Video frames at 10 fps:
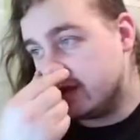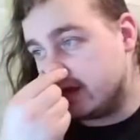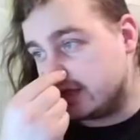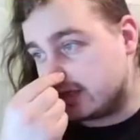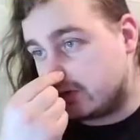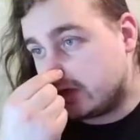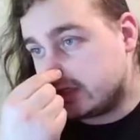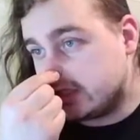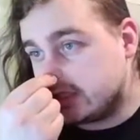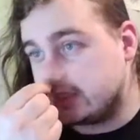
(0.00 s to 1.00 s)
As I watched
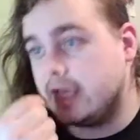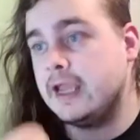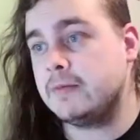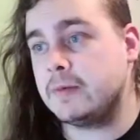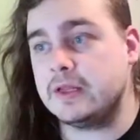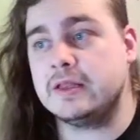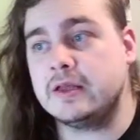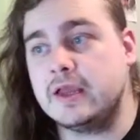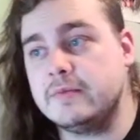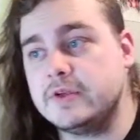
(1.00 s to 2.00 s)
this game and the
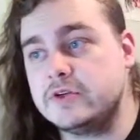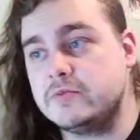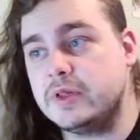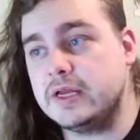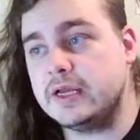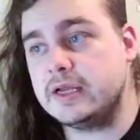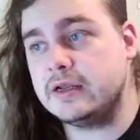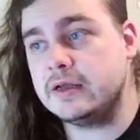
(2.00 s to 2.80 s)
game that you played